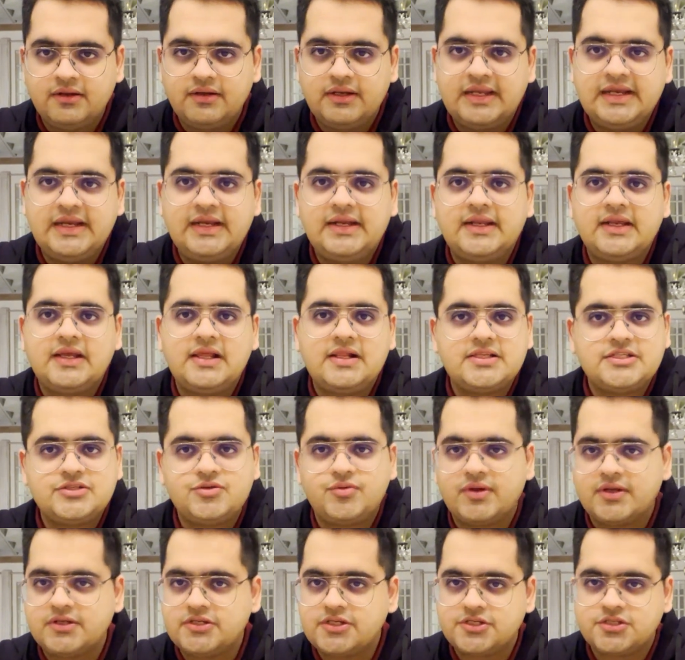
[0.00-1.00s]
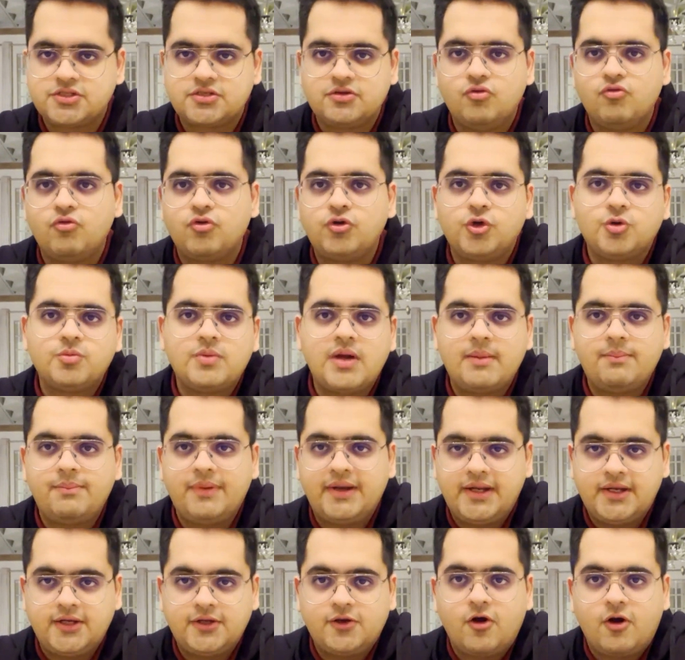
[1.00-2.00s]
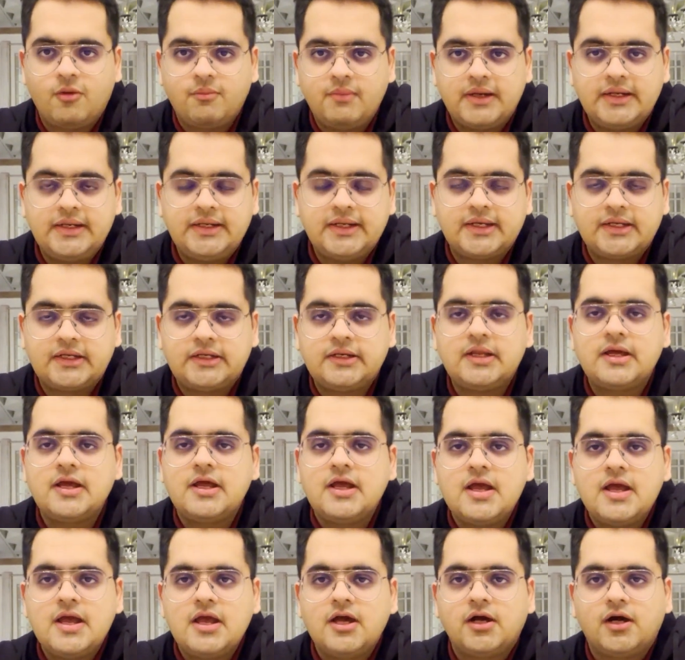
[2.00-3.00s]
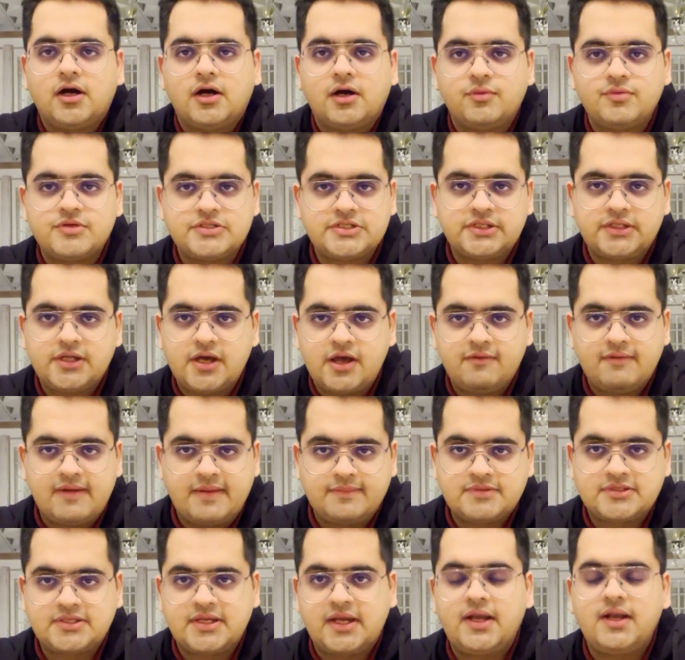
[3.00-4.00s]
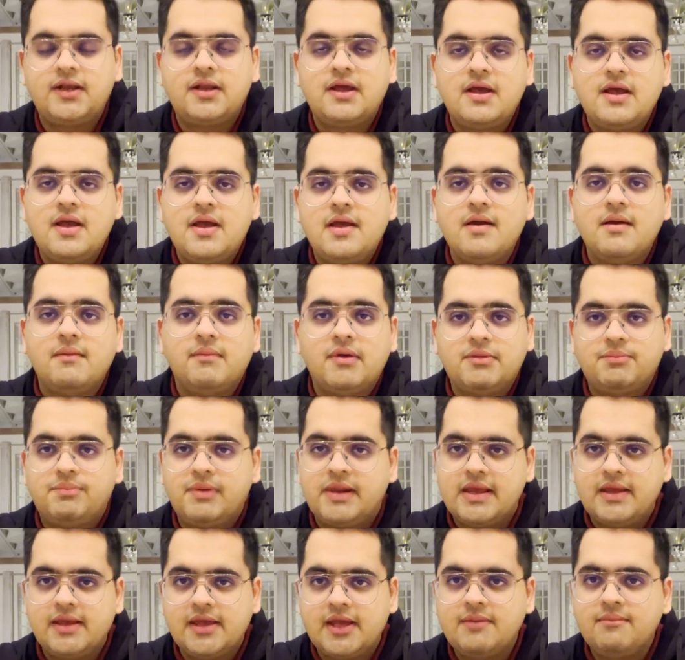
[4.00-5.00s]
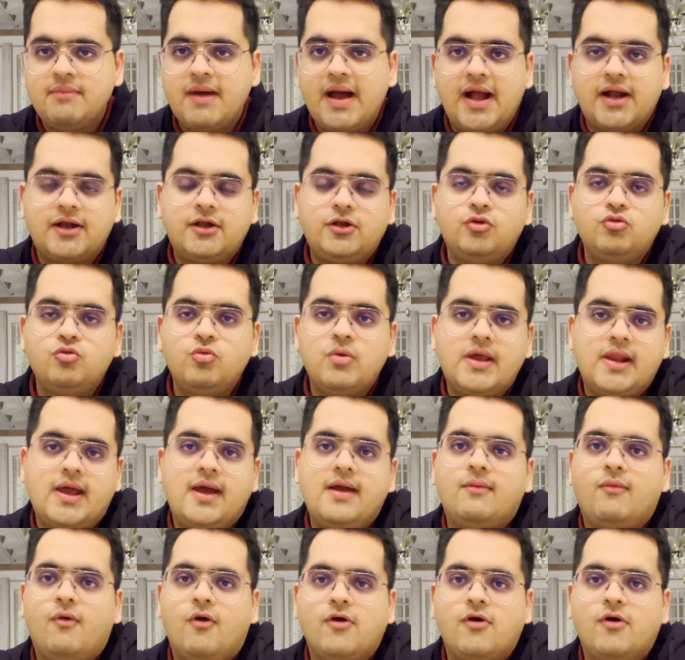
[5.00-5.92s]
details, you can just go to my pinned comment and visit our website. But bringing us back to where I